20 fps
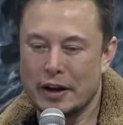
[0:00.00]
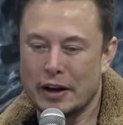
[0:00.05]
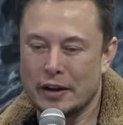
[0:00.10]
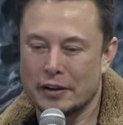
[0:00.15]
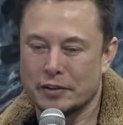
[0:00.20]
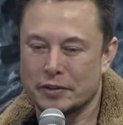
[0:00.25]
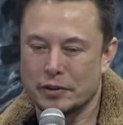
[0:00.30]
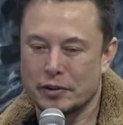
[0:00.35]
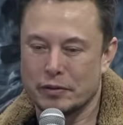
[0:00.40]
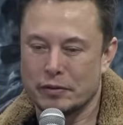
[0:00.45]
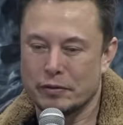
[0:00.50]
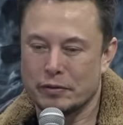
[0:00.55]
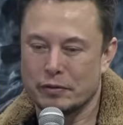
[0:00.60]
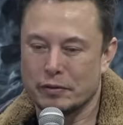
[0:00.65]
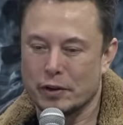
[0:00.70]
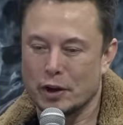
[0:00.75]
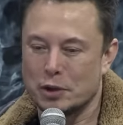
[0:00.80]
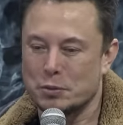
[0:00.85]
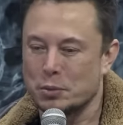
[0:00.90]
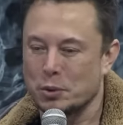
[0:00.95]
and sort of
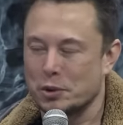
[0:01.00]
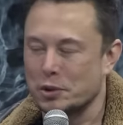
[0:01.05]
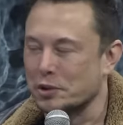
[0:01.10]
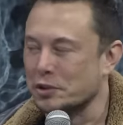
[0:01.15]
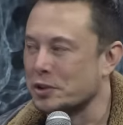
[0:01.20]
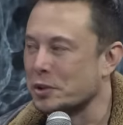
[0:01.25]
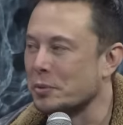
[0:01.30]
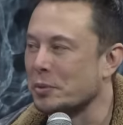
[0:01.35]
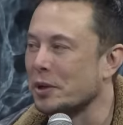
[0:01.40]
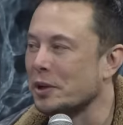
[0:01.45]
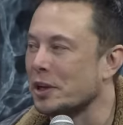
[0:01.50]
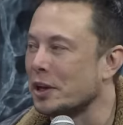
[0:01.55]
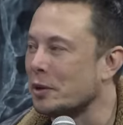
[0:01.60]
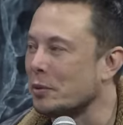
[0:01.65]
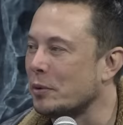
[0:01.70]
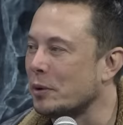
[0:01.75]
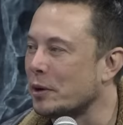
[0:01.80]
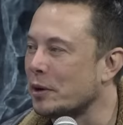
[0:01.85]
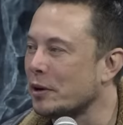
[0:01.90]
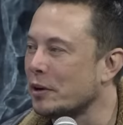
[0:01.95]
large portions of the world
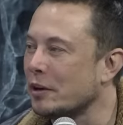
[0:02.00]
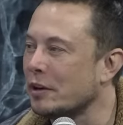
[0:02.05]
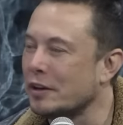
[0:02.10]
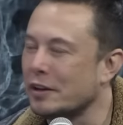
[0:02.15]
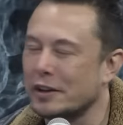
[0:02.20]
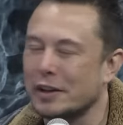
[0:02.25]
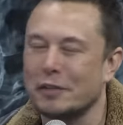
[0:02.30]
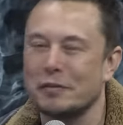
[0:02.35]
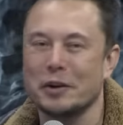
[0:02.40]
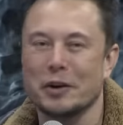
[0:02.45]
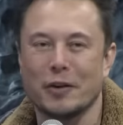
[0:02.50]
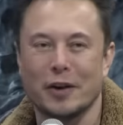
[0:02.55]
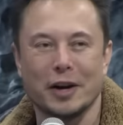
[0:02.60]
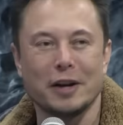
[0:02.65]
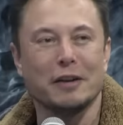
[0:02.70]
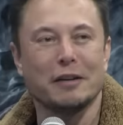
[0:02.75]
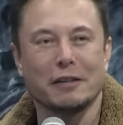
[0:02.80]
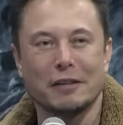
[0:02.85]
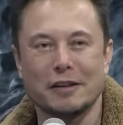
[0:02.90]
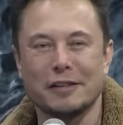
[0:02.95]
underwater. That'd be
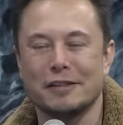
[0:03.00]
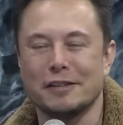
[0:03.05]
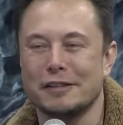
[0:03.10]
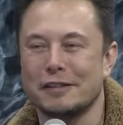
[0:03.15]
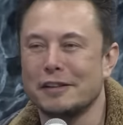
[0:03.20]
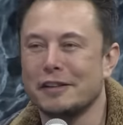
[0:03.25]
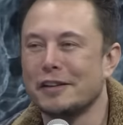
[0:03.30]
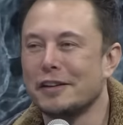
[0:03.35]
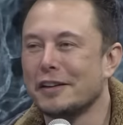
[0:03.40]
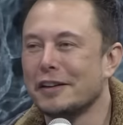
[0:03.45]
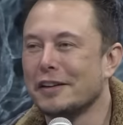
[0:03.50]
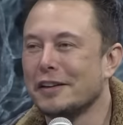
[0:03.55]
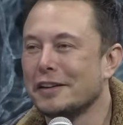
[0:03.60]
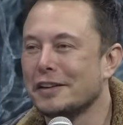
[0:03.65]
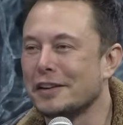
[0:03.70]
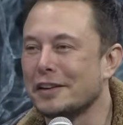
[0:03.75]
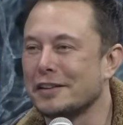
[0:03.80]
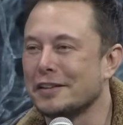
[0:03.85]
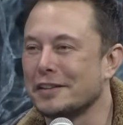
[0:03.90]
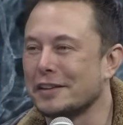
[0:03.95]
great
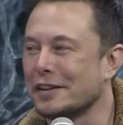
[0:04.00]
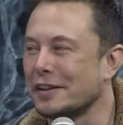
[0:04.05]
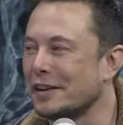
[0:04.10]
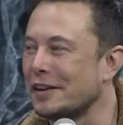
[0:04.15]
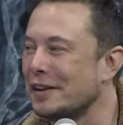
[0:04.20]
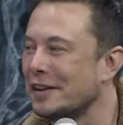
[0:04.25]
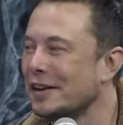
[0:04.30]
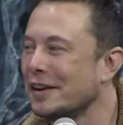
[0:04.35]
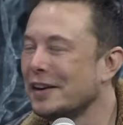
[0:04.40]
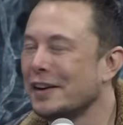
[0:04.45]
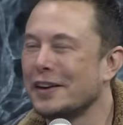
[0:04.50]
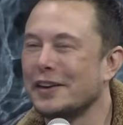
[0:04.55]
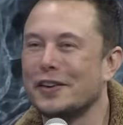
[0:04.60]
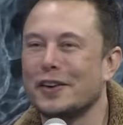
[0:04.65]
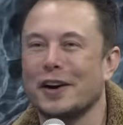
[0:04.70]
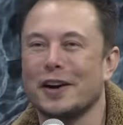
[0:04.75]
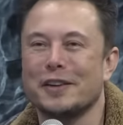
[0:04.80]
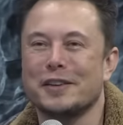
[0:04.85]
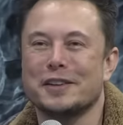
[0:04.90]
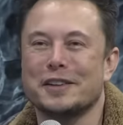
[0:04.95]
to, to
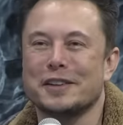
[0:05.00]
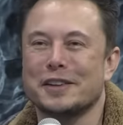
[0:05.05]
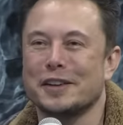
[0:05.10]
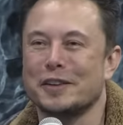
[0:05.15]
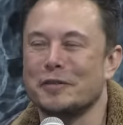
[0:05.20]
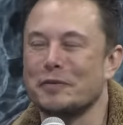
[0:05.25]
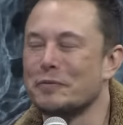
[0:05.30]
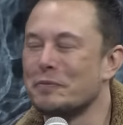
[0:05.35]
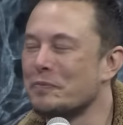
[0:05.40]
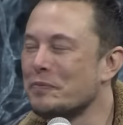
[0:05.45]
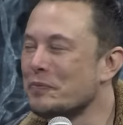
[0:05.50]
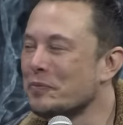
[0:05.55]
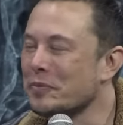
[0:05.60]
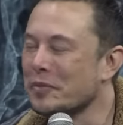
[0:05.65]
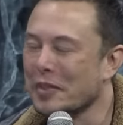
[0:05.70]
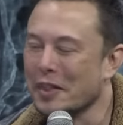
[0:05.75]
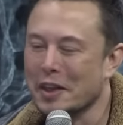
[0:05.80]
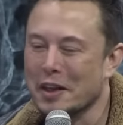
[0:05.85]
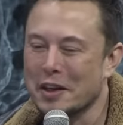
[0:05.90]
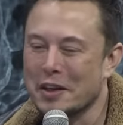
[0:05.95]
not um,
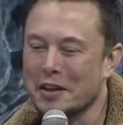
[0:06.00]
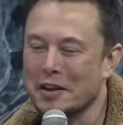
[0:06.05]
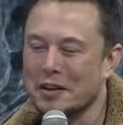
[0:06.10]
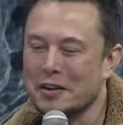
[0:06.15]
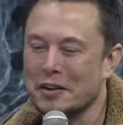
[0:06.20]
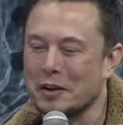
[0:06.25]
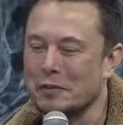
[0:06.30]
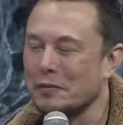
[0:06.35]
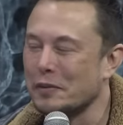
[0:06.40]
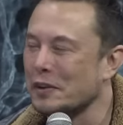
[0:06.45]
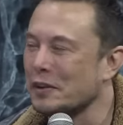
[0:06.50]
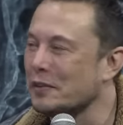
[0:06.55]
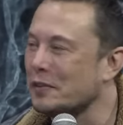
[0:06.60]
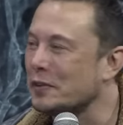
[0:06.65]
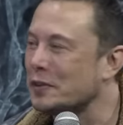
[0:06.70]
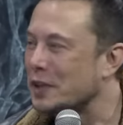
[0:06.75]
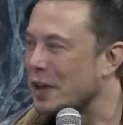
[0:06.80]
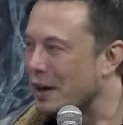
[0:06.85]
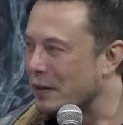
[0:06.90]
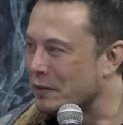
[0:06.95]
not
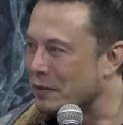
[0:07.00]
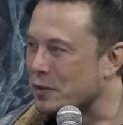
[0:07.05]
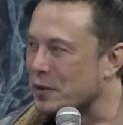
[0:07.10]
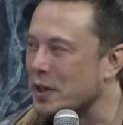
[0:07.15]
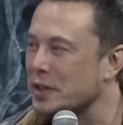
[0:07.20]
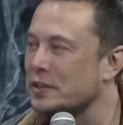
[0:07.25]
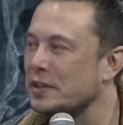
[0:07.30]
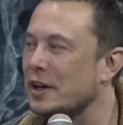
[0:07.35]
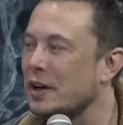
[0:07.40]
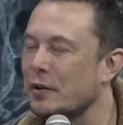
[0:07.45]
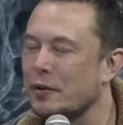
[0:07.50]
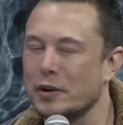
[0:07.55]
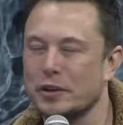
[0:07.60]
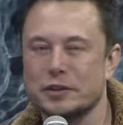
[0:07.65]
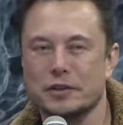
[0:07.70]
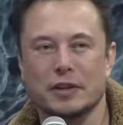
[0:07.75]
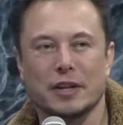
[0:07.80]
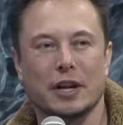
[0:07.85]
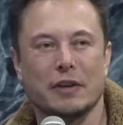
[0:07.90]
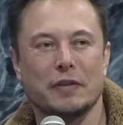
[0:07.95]
to have addressed that
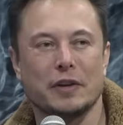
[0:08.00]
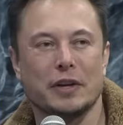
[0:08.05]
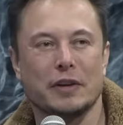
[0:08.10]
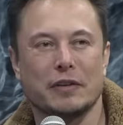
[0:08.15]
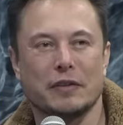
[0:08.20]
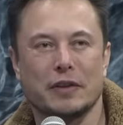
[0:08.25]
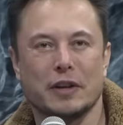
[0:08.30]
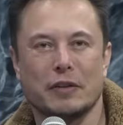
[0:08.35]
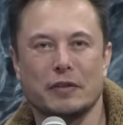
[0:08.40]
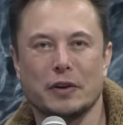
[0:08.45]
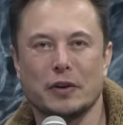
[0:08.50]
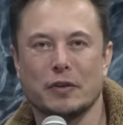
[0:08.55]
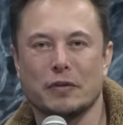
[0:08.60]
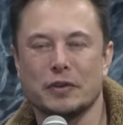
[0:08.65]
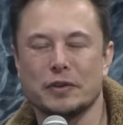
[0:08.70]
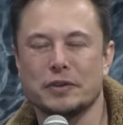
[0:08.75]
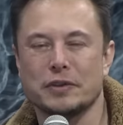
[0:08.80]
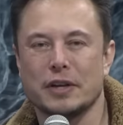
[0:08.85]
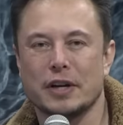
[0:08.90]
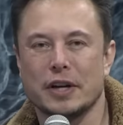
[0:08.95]
risk. That'd be that'd be
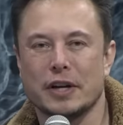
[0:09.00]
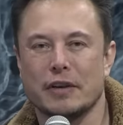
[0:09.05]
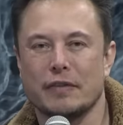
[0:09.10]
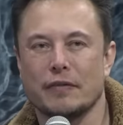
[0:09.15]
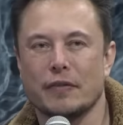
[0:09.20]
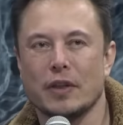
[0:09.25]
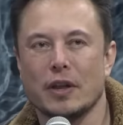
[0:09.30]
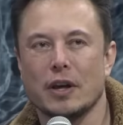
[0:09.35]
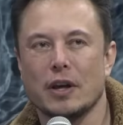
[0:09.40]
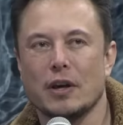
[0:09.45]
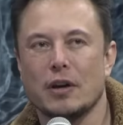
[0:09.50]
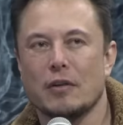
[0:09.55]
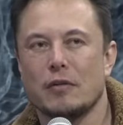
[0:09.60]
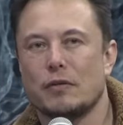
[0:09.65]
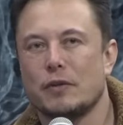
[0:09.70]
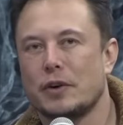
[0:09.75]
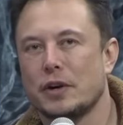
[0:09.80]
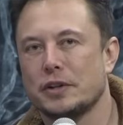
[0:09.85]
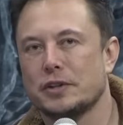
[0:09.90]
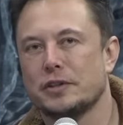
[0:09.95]
enormous. Um,
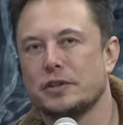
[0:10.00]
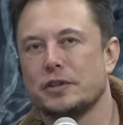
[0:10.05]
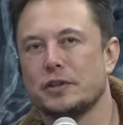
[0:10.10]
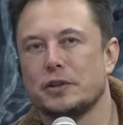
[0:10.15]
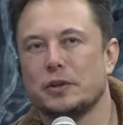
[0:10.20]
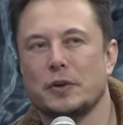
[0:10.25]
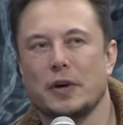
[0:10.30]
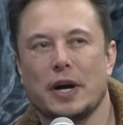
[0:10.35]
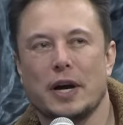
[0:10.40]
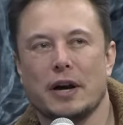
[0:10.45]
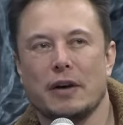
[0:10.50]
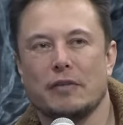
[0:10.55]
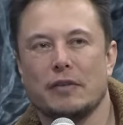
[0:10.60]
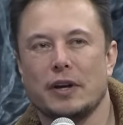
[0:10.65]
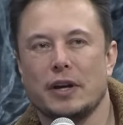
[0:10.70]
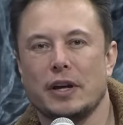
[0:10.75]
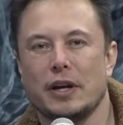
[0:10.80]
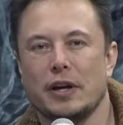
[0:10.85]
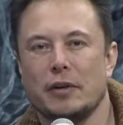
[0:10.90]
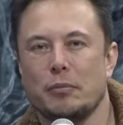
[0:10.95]
for us to have
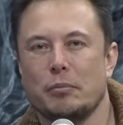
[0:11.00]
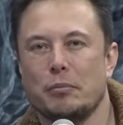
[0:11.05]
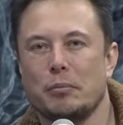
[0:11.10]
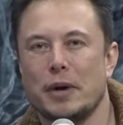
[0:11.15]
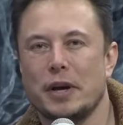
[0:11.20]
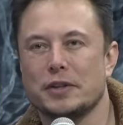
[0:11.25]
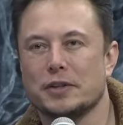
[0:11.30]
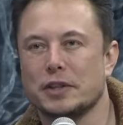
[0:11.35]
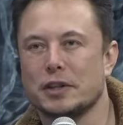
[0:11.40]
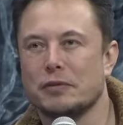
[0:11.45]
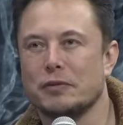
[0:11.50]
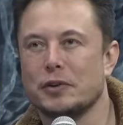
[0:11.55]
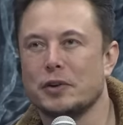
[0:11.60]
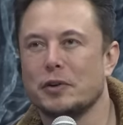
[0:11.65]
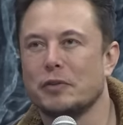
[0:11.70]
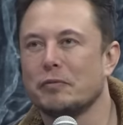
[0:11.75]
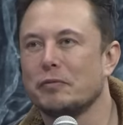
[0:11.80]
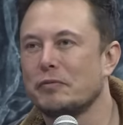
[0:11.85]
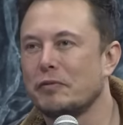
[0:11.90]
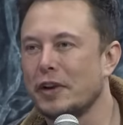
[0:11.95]
a base on the
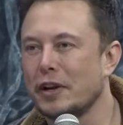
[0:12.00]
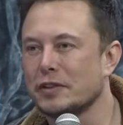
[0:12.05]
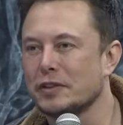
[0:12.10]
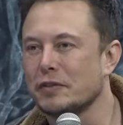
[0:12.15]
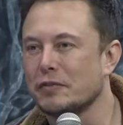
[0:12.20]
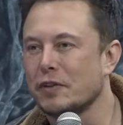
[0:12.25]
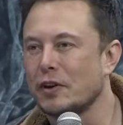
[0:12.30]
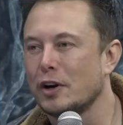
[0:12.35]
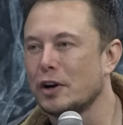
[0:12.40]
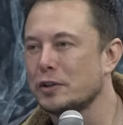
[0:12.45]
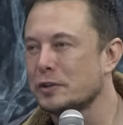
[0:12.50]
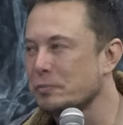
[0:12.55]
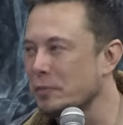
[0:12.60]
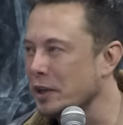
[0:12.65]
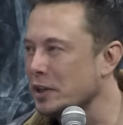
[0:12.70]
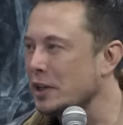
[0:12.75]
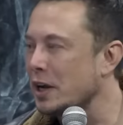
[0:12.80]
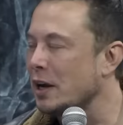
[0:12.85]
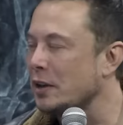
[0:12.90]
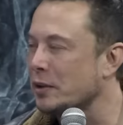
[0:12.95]
moon, base on Mars,
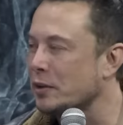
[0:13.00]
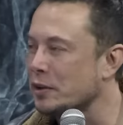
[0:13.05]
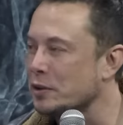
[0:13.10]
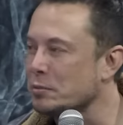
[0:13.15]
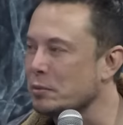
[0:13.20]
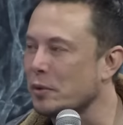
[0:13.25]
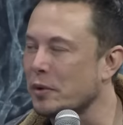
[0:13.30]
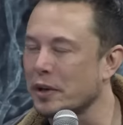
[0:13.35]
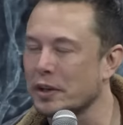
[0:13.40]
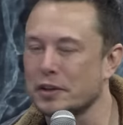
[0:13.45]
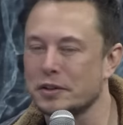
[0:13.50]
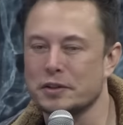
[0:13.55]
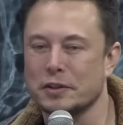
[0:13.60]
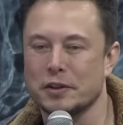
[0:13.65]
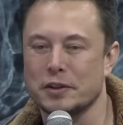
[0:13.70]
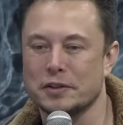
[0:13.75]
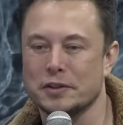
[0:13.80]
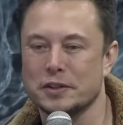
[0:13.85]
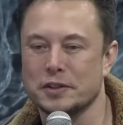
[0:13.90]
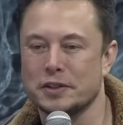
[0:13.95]
be out there exploring the
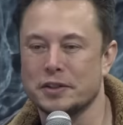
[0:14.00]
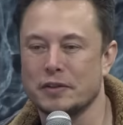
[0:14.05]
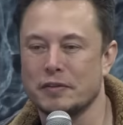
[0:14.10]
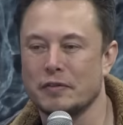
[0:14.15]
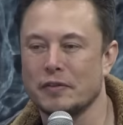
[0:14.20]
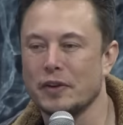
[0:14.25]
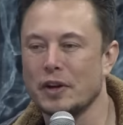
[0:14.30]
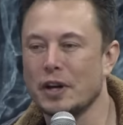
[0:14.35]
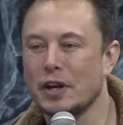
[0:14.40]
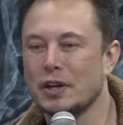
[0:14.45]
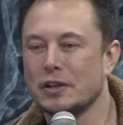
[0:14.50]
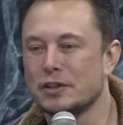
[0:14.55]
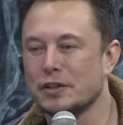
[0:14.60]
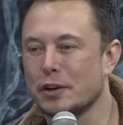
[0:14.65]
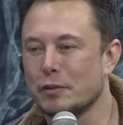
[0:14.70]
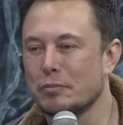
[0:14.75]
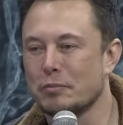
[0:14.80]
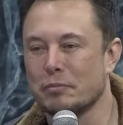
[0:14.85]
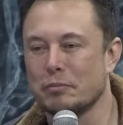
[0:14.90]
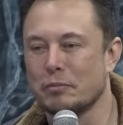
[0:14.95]
solar system,
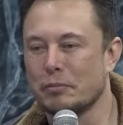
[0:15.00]
start